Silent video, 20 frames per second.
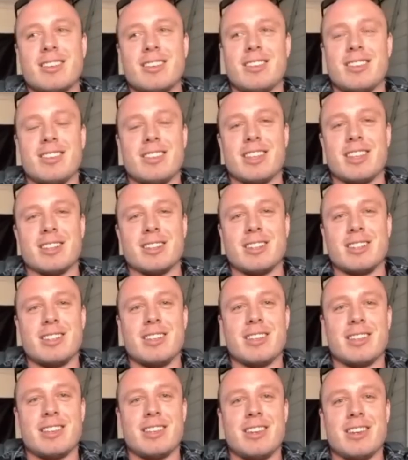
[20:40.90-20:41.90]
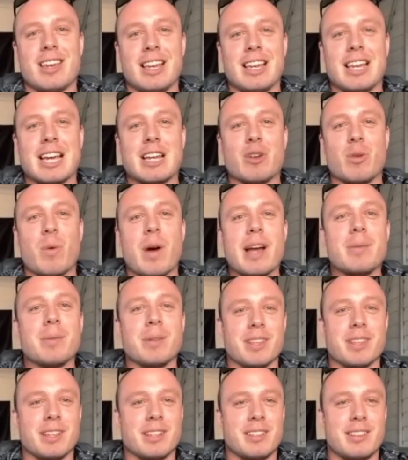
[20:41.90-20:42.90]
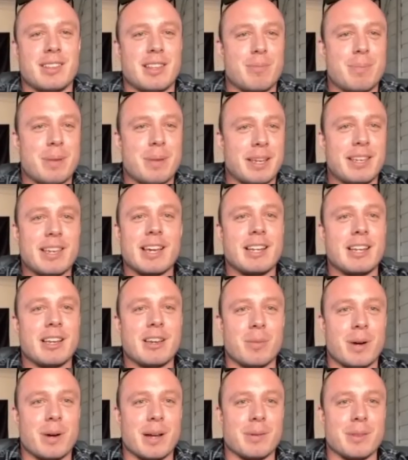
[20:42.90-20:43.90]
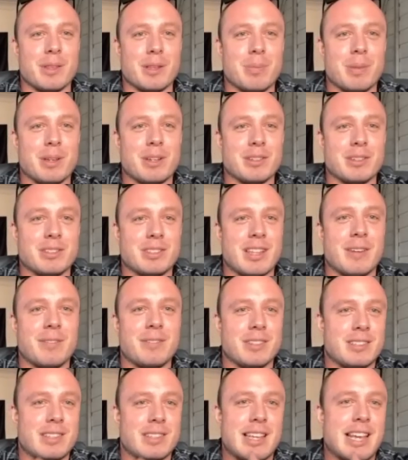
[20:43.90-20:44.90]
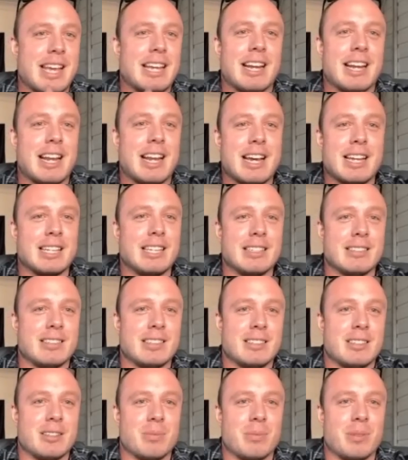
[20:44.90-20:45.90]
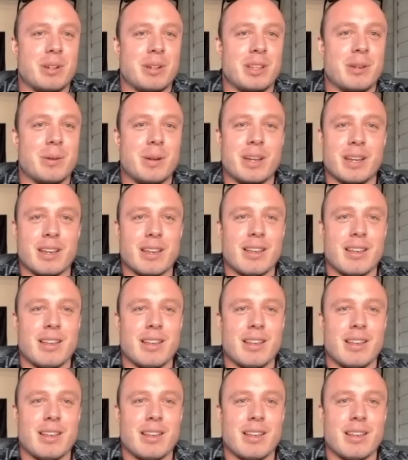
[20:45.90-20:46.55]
You can get away with it. They've been getting away with it because stuff that's in and out of your system really quick.